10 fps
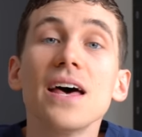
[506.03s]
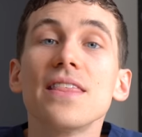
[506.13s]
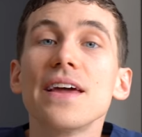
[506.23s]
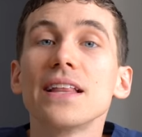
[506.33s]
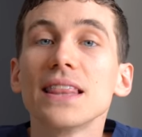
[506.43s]

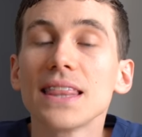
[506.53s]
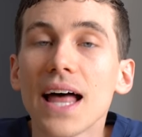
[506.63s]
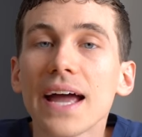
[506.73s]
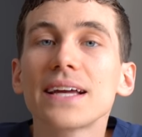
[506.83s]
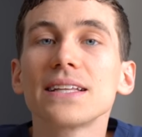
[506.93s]
they
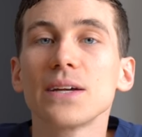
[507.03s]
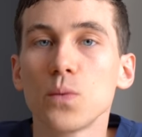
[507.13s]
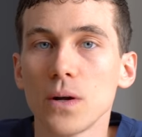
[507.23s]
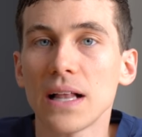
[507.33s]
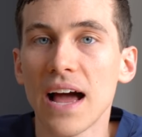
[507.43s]
likely
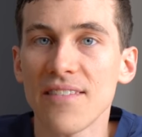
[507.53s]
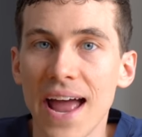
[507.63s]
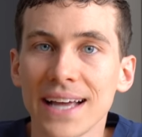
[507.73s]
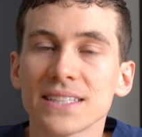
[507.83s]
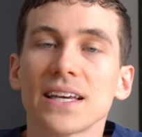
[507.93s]
will have
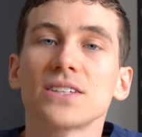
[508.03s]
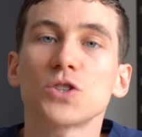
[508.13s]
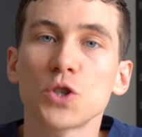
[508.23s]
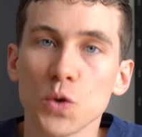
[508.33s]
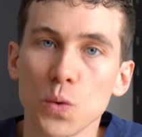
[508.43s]

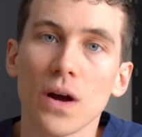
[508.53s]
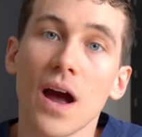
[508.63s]
access to a